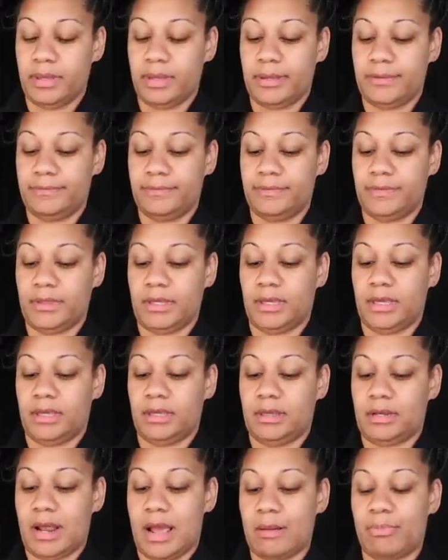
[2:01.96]
And
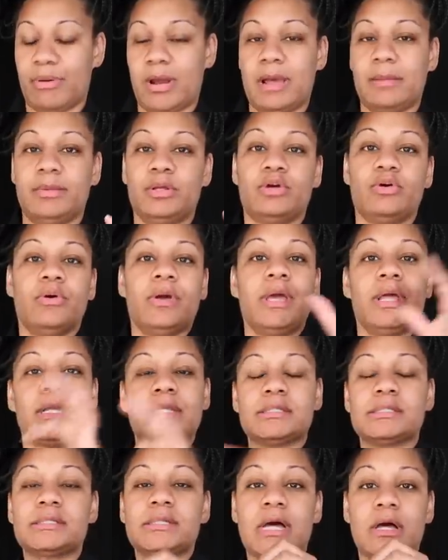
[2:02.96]
then I'll probably go ahead
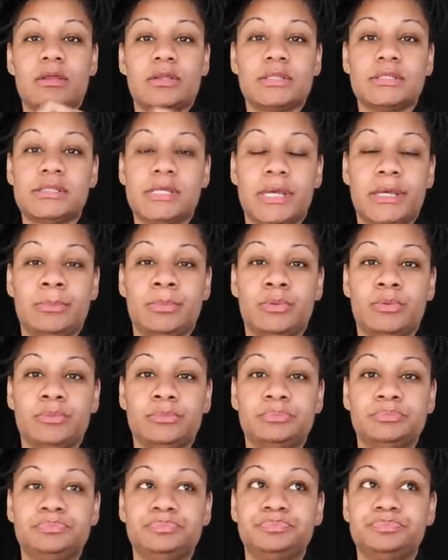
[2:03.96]
and style the
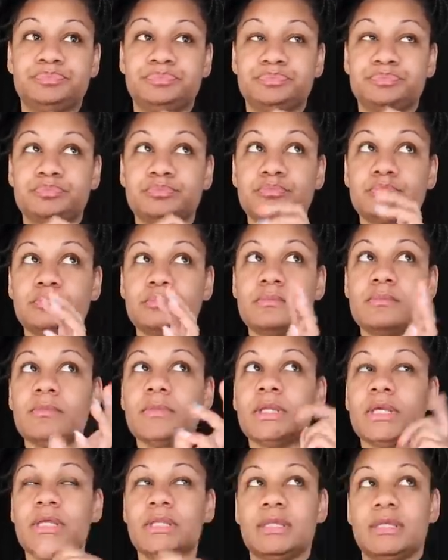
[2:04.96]
table.
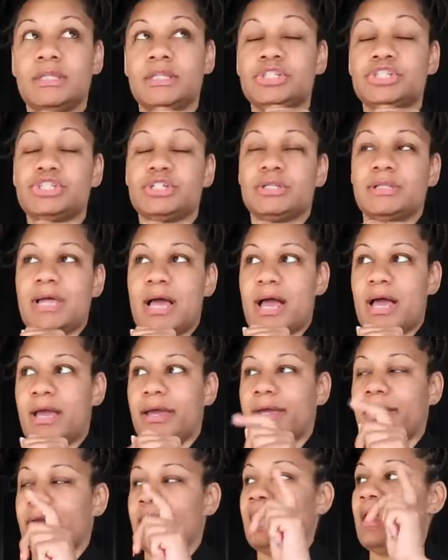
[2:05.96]
And then in
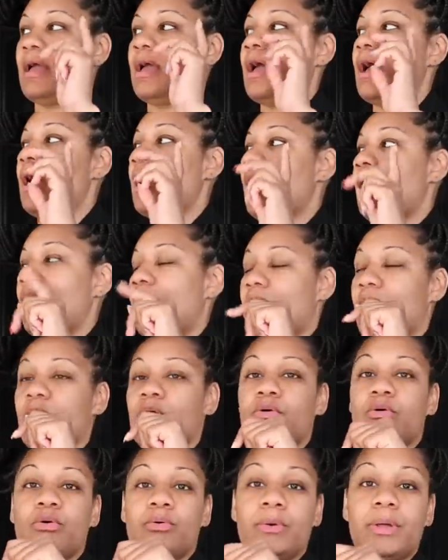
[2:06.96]
July,
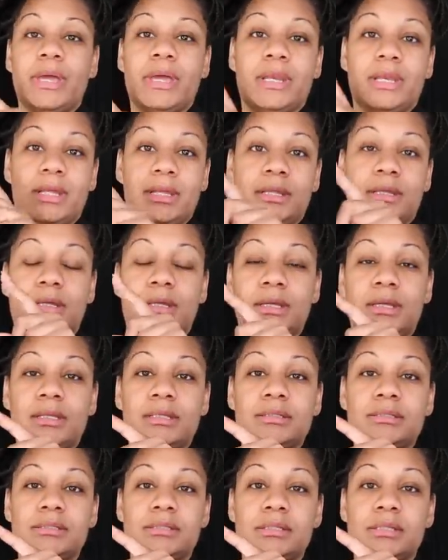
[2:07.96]
I'll go ahead and
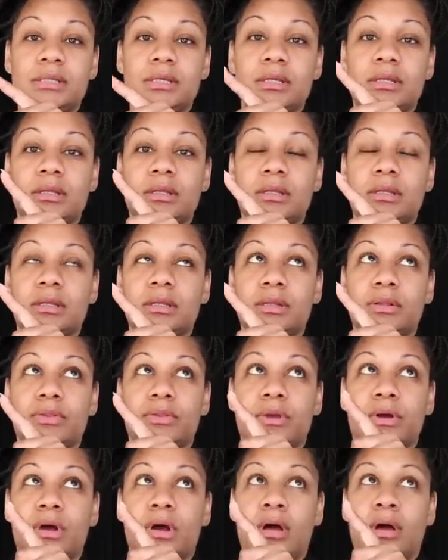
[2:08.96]
get
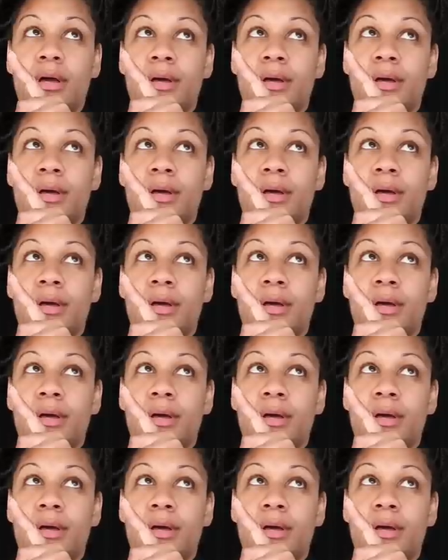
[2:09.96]
the,